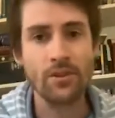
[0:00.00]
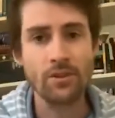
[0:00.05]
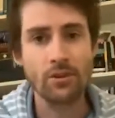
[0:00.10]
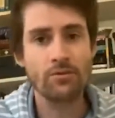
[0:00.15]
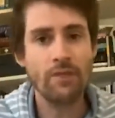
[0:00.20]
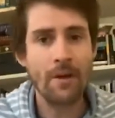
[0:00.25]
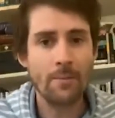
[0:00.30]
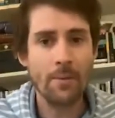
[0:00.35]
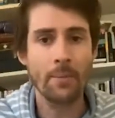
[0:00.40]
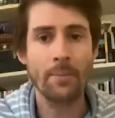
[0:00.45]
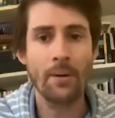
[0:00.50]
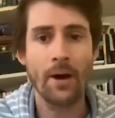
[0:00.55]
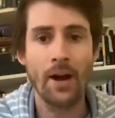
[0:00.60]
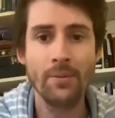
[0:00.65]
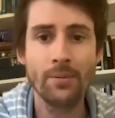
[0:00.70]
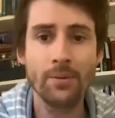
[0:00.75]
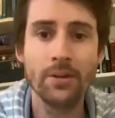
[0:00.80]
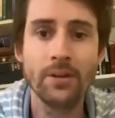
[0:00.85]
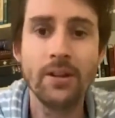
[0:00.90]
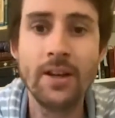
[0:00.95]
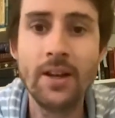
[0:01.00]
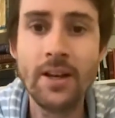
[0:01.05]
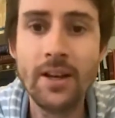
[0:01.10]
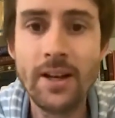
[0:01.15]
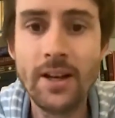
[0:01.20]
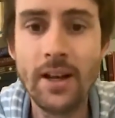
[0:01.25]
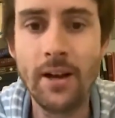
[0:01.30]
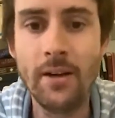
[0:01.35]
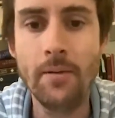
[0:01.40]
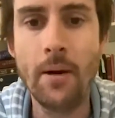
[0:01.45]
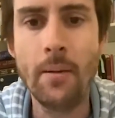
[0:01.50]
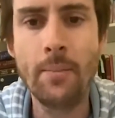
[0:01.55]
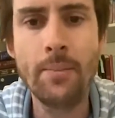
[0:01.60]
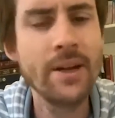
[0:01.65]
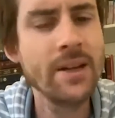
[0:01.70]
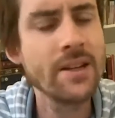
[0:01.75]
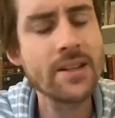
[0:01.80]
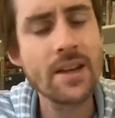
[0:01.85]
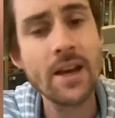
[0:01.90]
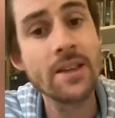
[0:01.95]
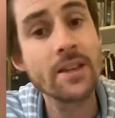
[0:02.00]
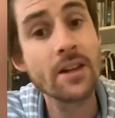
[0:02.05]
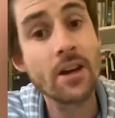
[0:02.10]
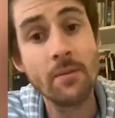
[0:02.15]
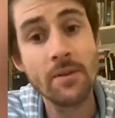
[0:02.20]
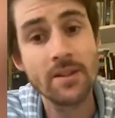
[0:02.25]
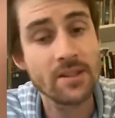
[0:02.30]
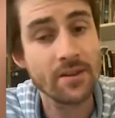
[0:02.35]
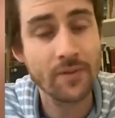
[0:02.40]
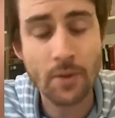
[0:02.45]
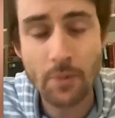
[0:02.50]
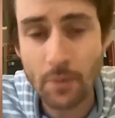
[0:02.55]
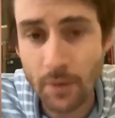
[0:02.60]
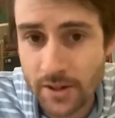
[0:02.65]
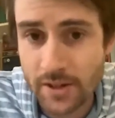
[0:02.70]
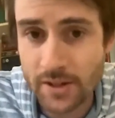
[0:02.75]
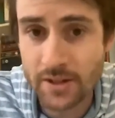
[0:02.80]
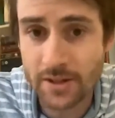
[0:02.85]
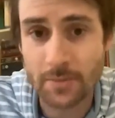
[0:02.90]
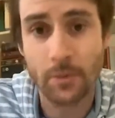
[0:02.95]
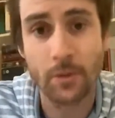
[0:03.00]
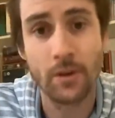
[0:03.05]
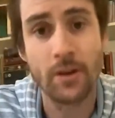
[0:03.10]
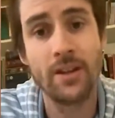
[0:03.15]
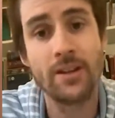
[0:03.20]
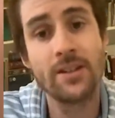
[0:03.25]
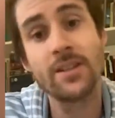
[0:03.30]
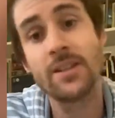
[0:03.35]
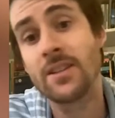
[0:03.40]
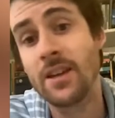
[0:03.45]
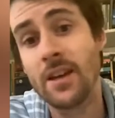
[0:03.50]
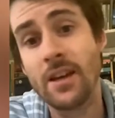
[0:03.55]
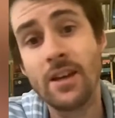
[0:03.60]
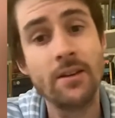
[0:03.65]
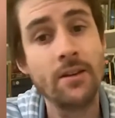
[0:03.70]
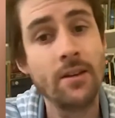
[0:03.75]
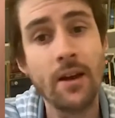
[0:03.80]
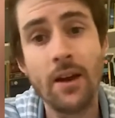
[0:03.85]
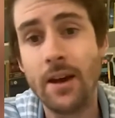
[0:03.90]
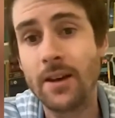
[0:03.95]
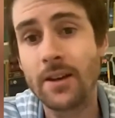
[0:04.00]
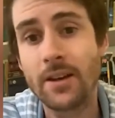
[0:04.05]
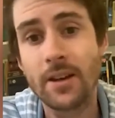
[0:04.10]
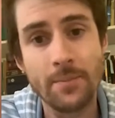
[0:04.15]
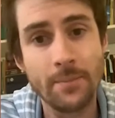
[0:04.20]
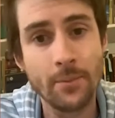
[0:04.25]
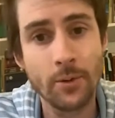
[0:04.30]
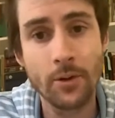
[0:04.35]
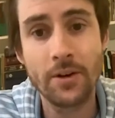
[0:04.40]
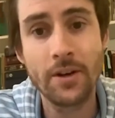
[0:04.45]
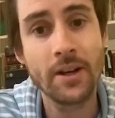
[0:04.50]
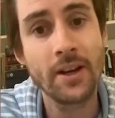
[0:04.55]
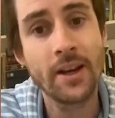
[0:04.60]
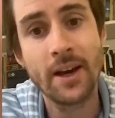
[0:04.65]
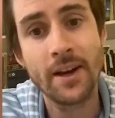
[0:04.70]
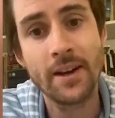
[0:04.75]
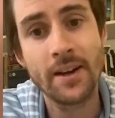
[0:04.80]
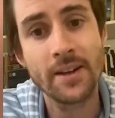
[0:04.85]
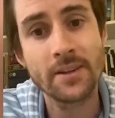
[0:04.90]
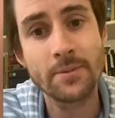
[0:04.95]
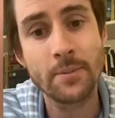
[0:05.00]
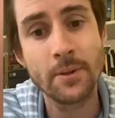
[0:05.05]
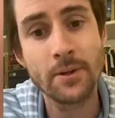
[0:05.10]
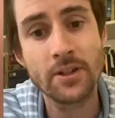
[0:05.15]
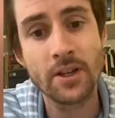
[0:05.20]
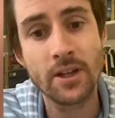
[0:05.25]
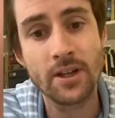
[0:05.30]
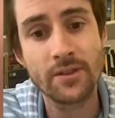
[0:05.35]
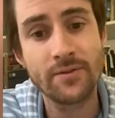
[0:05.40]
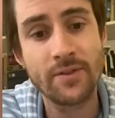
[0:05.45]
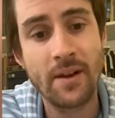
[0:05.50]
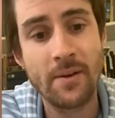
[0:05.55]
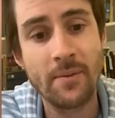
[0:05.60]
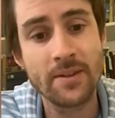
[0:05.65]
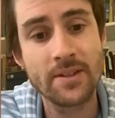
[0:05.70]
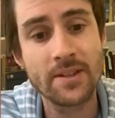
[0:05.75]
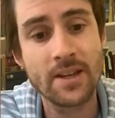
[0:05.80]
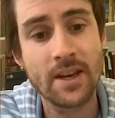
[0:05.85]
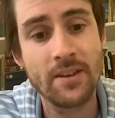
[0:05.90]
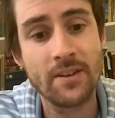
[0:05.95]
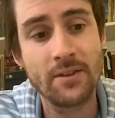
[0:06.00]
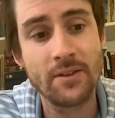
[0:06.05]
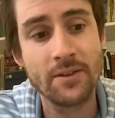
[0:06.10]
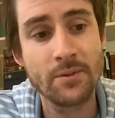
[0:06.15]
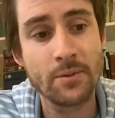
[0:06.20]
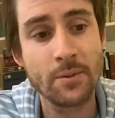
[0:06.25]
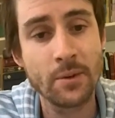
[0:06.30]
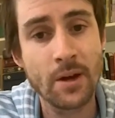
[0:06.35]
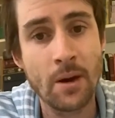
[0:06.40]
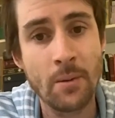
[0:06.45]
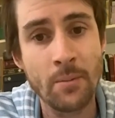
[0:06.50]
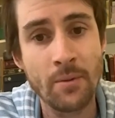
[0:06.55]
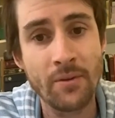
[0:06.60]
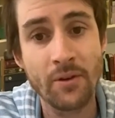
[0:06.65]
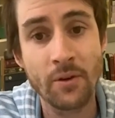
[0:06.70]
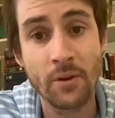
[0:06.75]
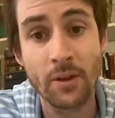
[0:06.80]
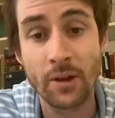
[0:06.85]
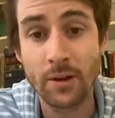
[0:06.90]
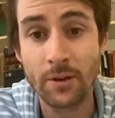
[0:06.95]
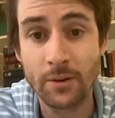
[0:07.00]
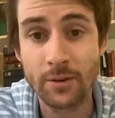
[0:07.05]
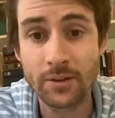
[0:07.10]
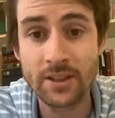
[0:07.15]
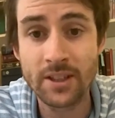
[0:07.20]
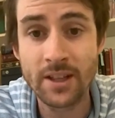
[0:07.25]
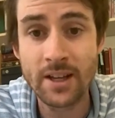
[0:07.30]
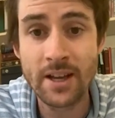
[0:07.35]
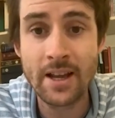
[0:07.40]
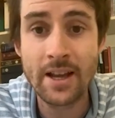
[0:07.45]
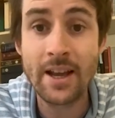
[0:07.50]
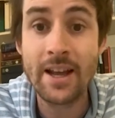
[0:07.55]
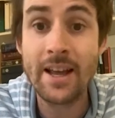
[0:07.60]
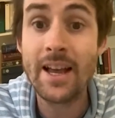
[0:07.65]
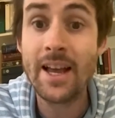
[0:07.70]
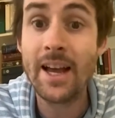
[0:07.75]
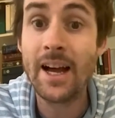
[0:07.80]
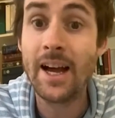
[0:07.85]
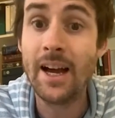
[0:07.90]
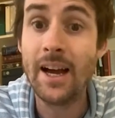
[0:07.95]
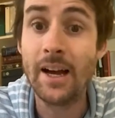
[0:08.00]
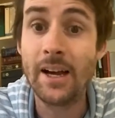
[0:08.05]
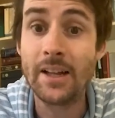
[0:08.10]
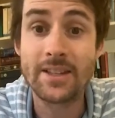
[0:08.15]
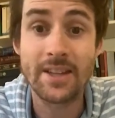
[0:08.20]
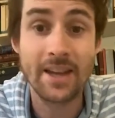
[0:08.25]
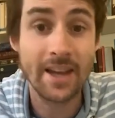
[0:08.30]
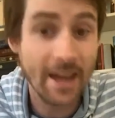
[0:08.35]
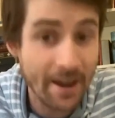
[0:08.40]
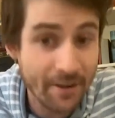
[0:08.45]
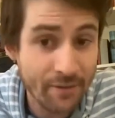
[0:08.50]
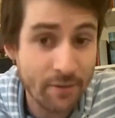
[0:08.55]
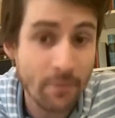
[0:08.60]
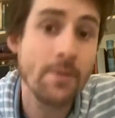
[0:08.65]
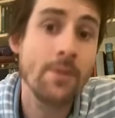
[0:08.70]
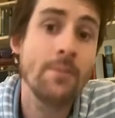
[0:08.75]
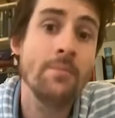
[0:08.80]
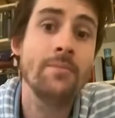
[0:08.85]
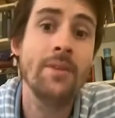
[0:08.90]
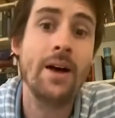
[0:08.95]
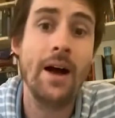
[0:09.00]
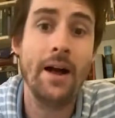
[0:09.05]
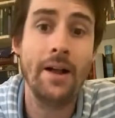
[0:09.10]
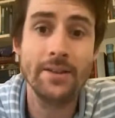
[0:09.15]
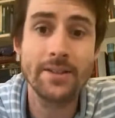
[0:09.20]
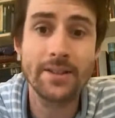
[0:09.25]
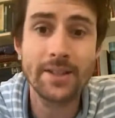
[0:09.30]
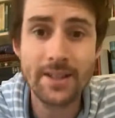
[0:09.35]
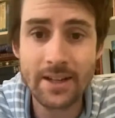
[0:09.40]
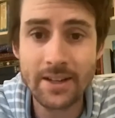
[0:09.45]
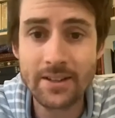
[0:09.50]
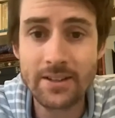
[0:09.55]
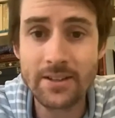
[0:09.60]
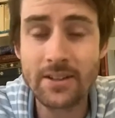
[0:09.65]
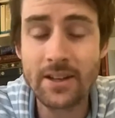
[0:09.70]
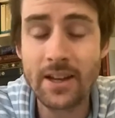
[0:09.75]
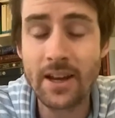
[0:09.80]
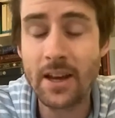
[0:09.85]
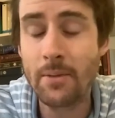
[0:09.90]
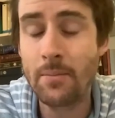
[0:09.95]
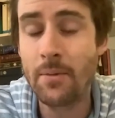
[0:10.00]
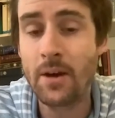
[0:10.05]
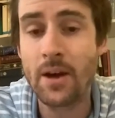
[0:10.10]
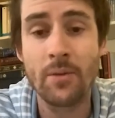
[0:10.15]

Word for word: I'll grab a Bible. Um, and please say in the comments if you're watching this morning, just say, yeah, good morning, and let's be church family together as we come before the Lord uh, to hear from Him and to listen to Him.